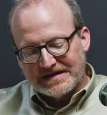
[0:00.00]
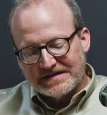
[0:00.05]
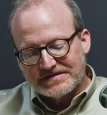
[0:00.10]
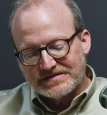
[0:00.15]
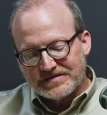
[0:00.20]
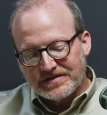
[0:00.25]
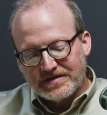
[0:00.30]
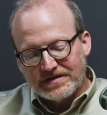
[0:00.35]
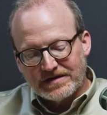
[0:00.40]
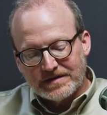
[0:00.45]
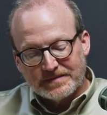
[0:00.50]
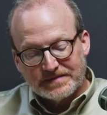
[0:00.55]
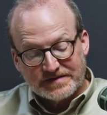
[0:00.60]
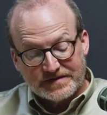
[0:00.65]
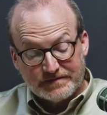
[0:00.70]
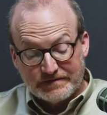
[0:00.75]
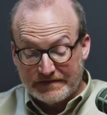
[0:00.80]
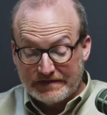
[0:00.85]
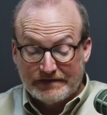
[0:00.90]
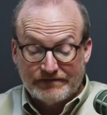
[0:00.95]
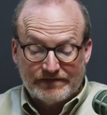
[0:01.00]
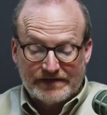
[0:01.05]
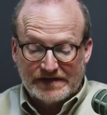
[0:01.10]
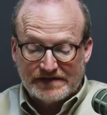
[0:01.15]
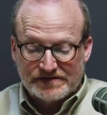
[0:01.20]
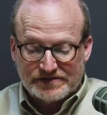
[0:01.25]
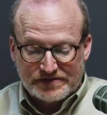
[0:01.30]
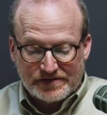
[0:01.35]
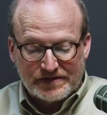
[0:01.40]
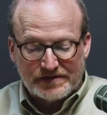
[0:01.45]
startups, if they
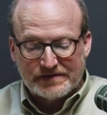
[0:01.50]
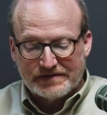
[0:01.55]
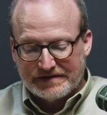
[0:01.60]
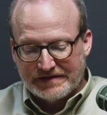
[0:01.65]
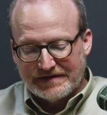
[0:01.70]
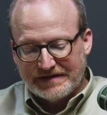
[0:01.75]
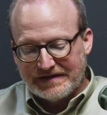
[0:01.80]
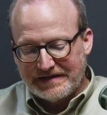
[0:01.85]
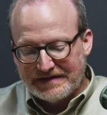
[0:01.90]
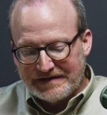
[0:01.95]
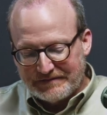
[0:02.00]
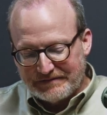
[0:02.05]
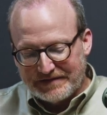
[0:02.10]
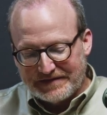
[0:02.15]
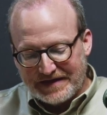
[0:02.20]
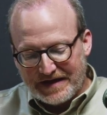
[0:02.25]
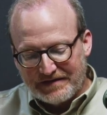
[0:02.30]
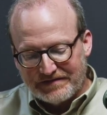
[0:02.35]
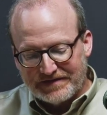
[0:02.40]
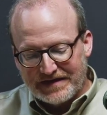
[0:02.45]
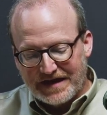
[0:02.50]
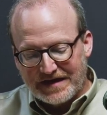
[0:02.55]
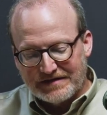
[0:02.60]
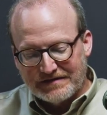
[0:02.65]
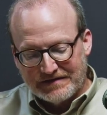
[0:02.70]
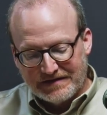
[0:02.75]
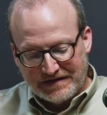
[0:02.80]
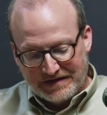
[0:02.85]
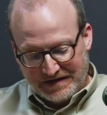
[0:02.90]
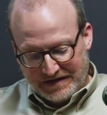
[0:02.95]
start uh, without
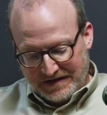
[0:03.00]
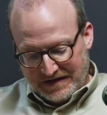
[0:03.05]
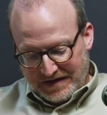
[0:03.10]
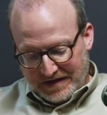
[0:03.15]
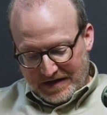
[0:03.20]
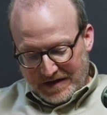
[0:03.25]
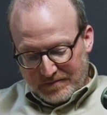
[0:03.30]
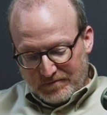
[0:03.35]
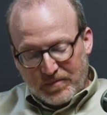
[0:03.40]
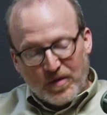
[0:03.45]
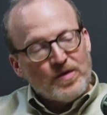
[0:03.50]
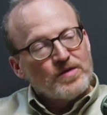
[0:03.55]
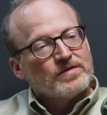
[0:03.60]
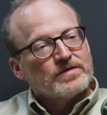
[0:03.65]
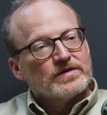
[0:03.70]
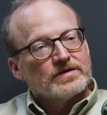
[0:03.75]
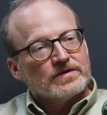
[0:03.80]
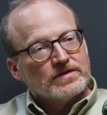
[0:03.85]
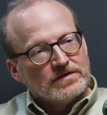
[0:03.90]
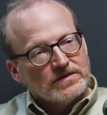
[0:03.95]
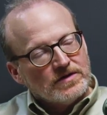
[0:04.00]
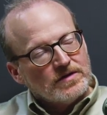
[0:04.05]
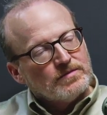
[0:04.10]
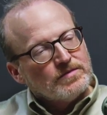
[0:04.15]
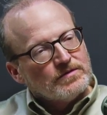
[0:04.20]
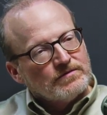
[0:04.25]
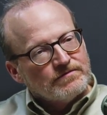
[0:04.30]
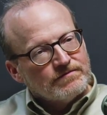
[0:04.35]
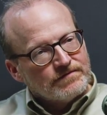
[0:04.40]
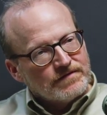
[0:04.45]
that born
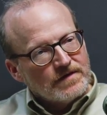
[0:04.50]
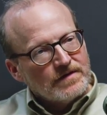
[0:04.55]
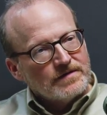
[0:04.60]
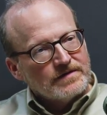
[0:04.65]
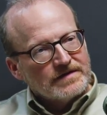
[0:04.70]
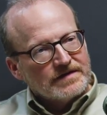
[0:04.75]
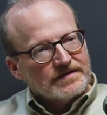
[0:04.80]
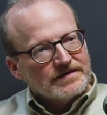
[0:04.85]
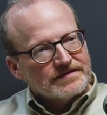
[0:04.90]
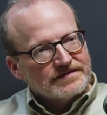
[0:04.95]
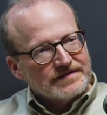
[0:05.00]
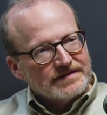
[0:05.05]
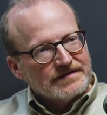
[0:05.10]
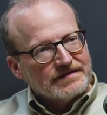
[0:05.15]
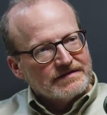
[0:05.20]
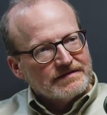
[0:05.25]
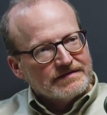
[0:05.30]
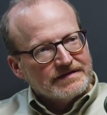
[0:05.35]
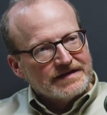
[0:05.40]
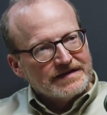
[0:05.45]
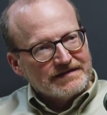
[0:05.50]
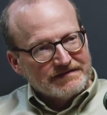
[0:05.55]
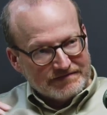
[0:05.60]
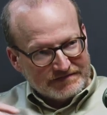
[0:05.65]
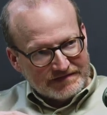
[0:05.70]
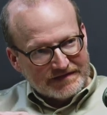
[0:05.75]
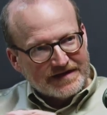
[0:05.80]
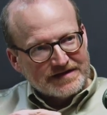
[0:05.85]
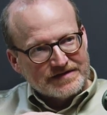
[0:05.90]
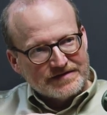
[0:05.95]
global focus, they, they,
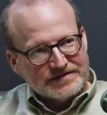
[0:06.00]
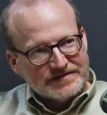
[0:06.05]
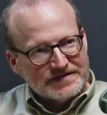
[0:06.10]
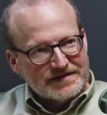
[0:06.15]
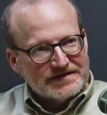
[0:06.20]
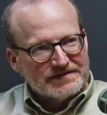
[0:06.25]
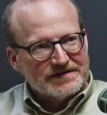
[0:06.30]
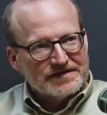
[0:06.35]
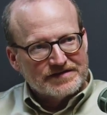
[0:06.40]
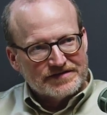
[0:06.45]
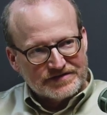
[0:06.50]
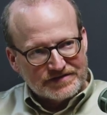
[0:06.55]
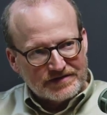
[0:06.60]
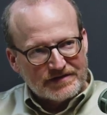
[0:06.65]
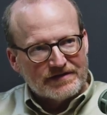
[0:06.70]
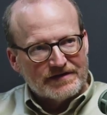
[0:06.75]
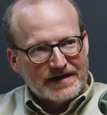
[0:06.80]
like you said, they start